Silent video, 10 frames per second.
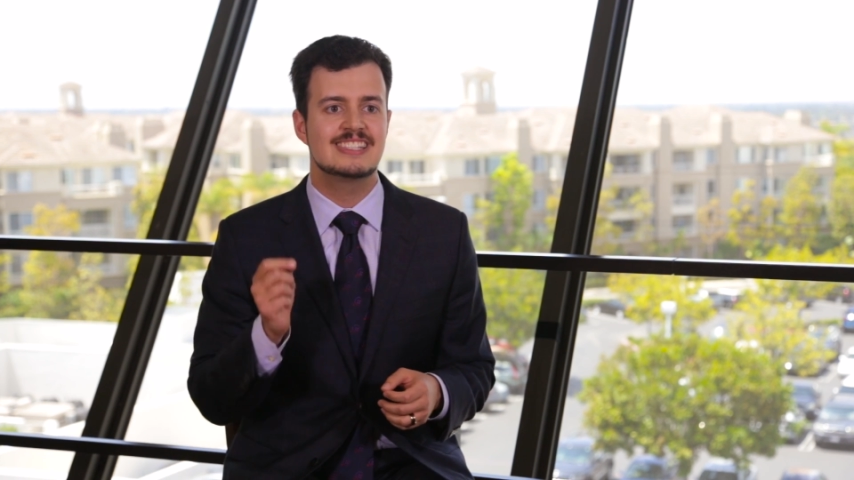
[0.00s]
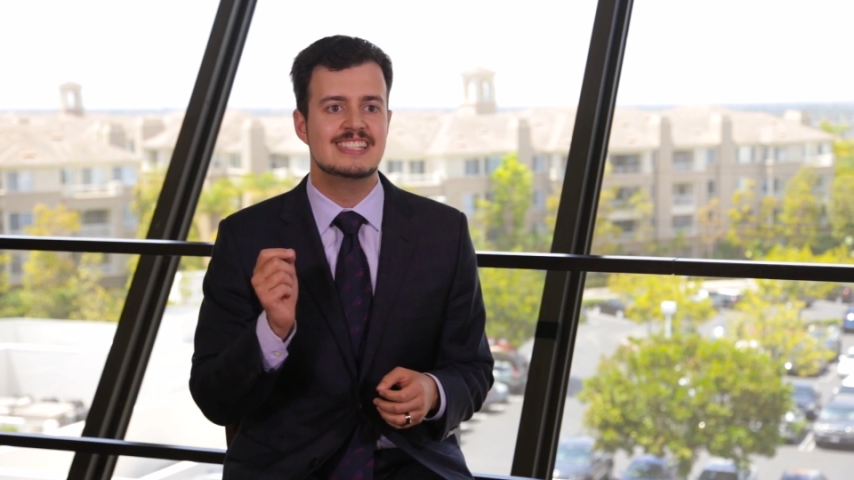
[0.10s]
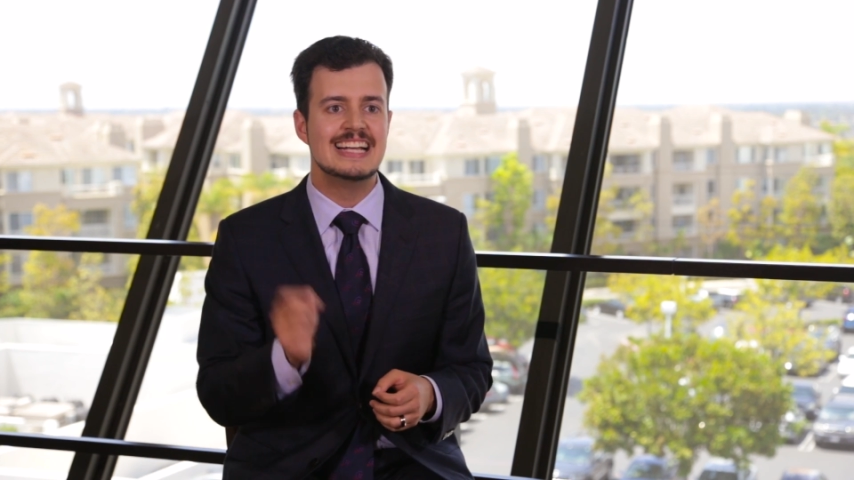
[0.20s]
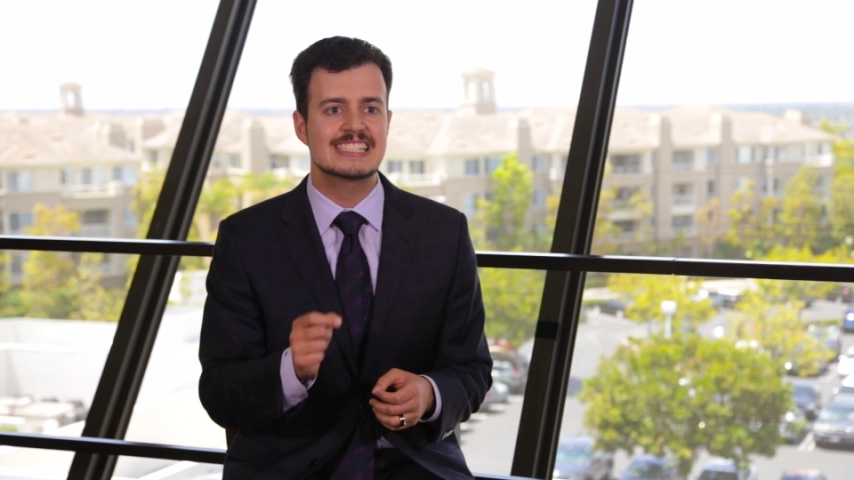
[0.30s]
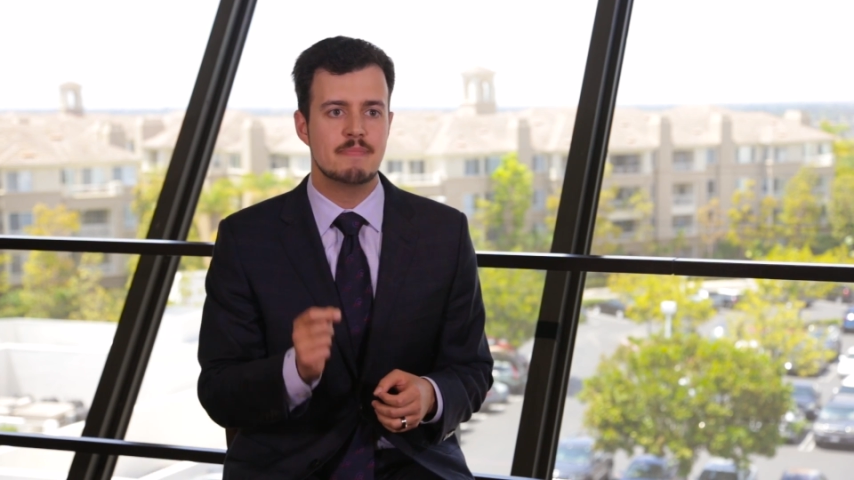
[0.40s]

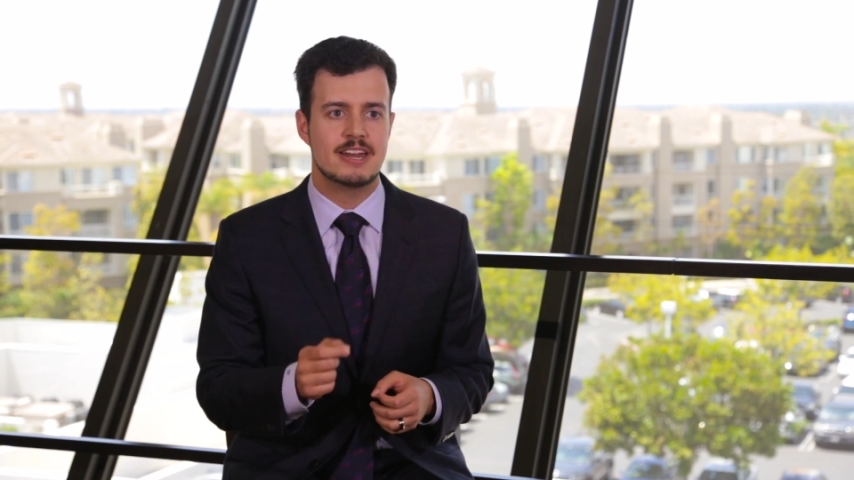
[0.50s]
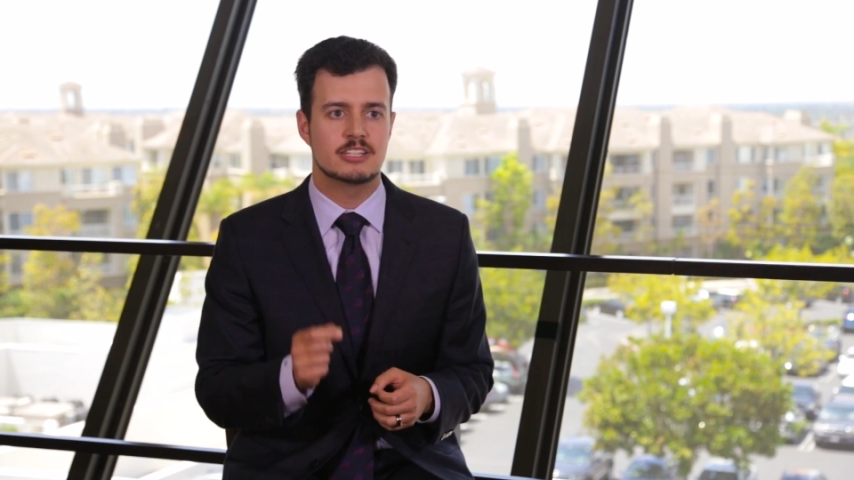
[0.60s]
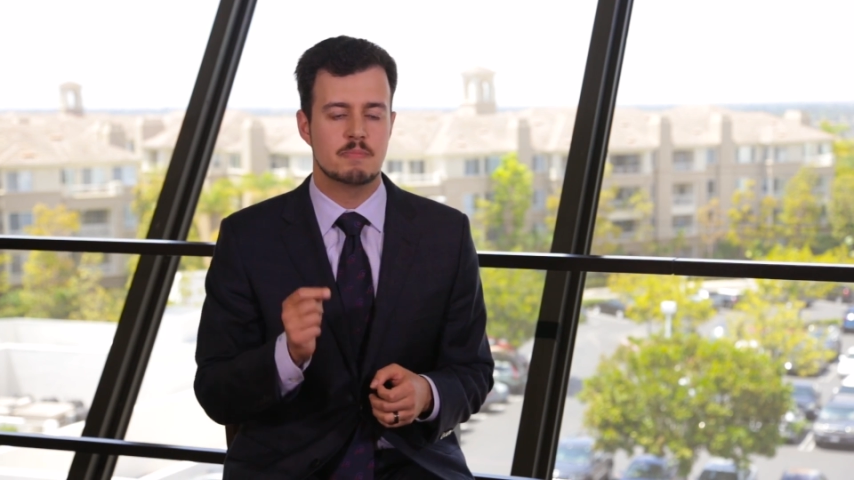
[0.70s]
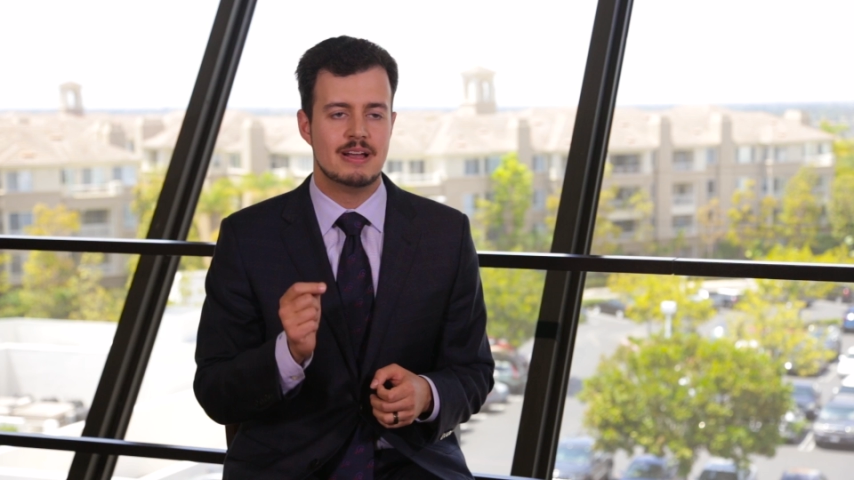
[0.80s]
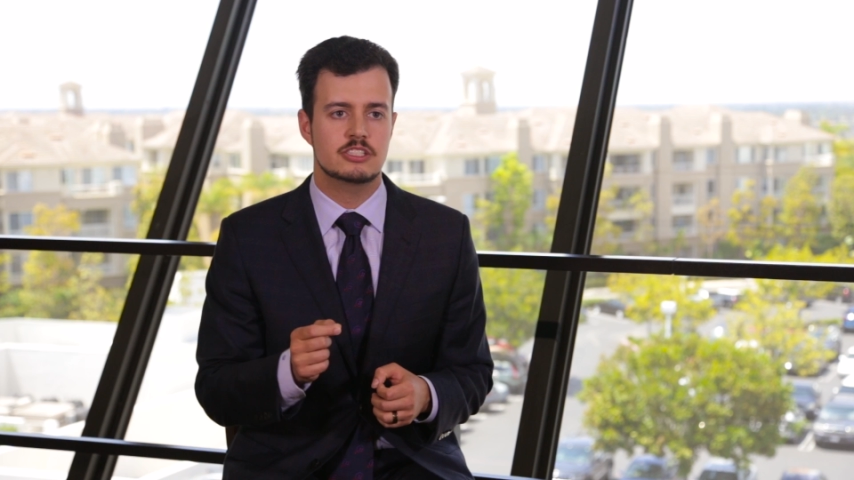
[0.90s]

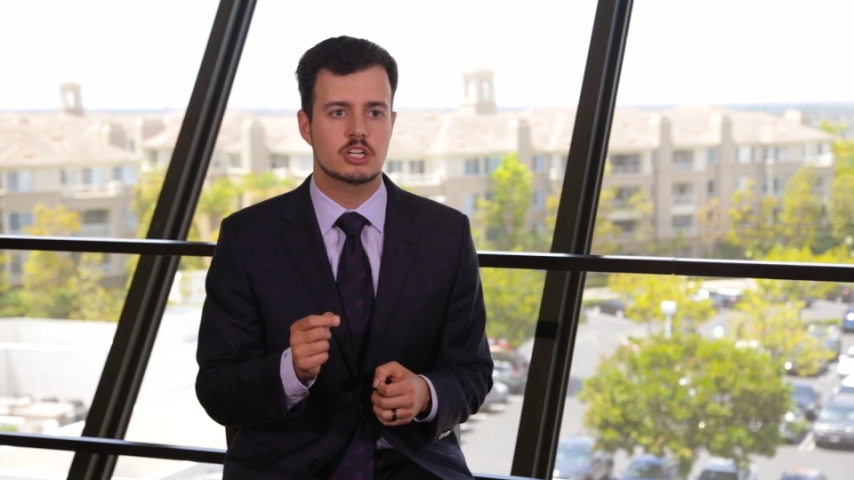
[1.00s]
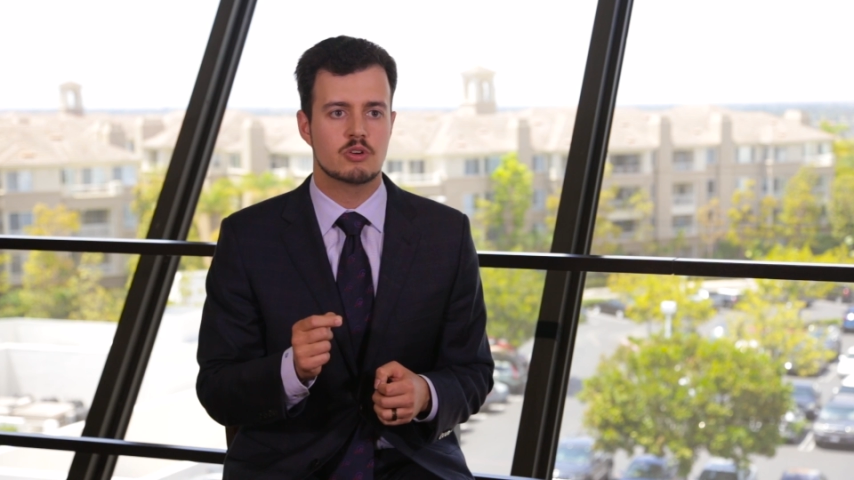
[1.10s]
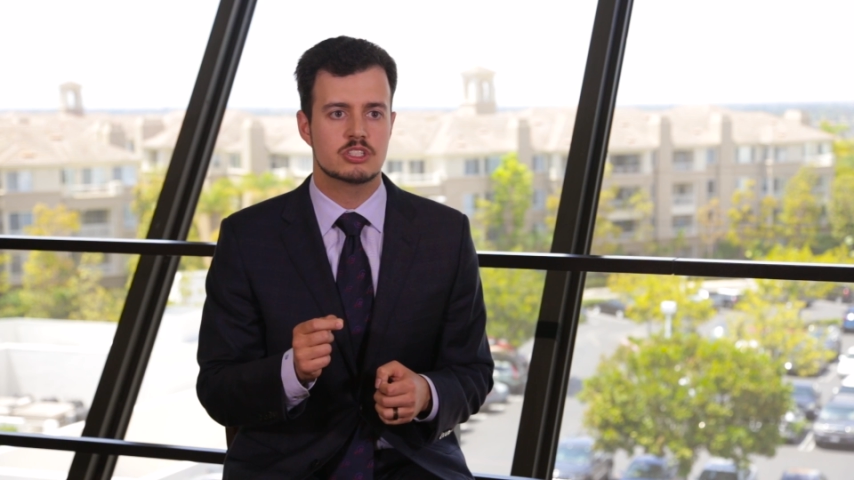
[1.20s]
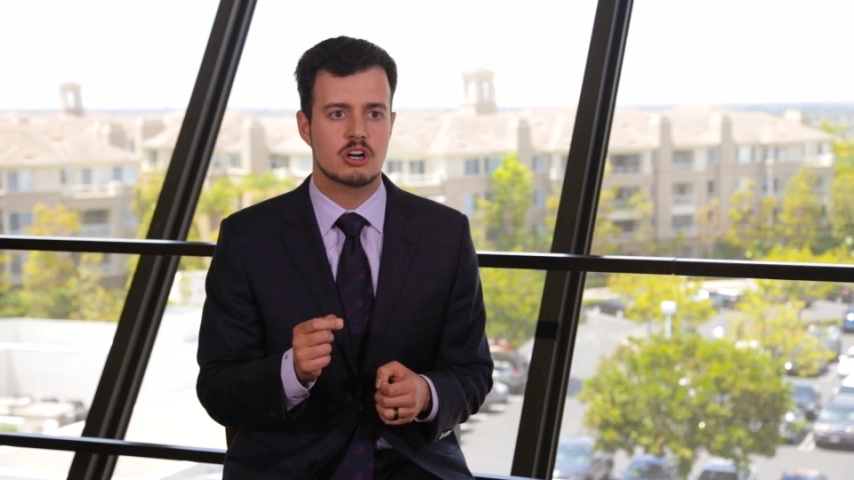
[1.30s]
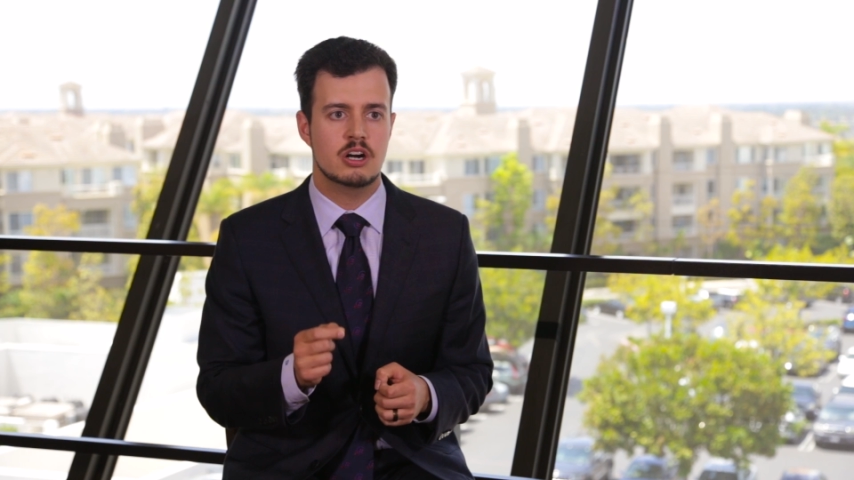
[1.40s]
decimated
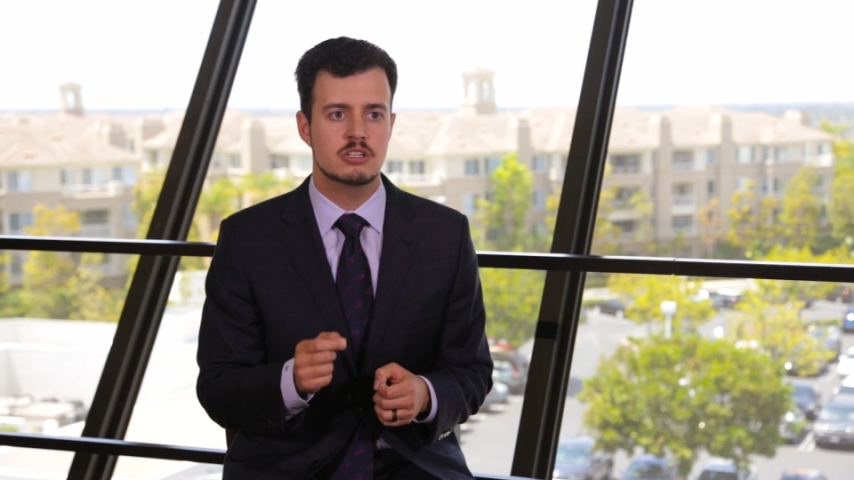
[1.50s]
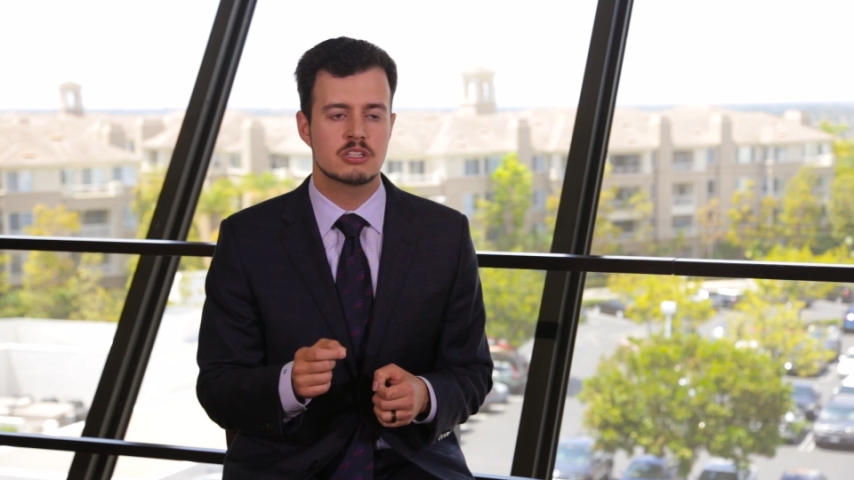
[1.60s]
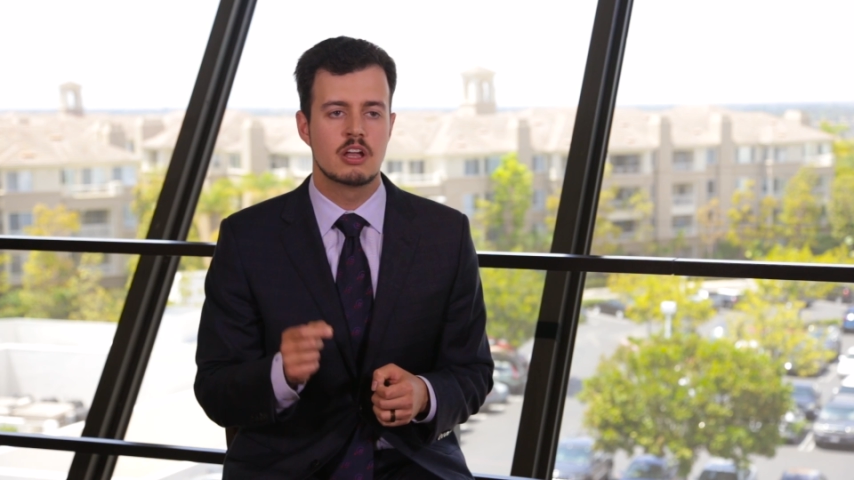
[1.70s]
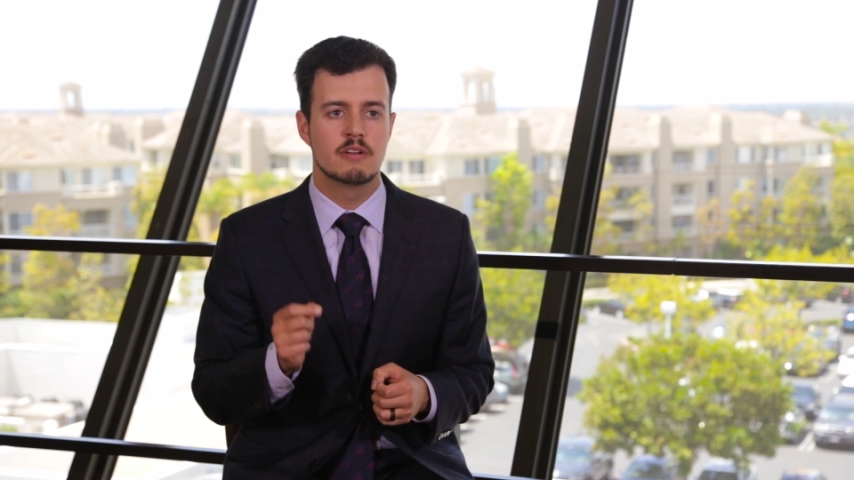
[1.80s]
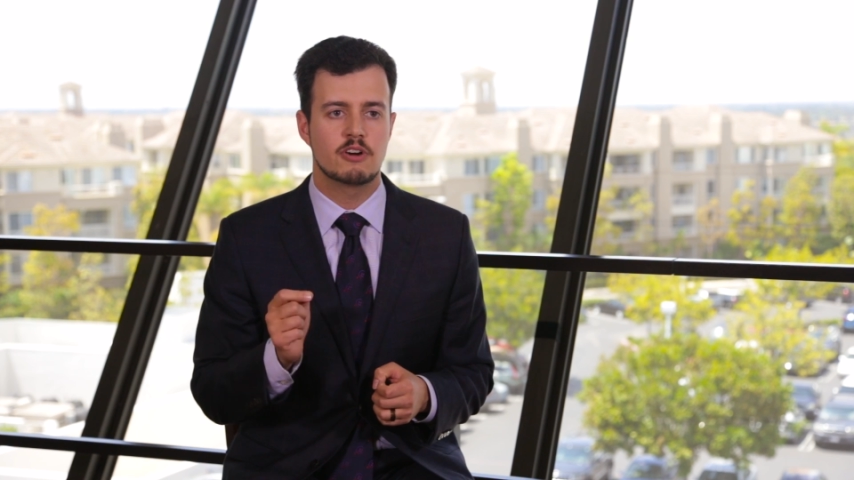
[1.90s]
domestic returns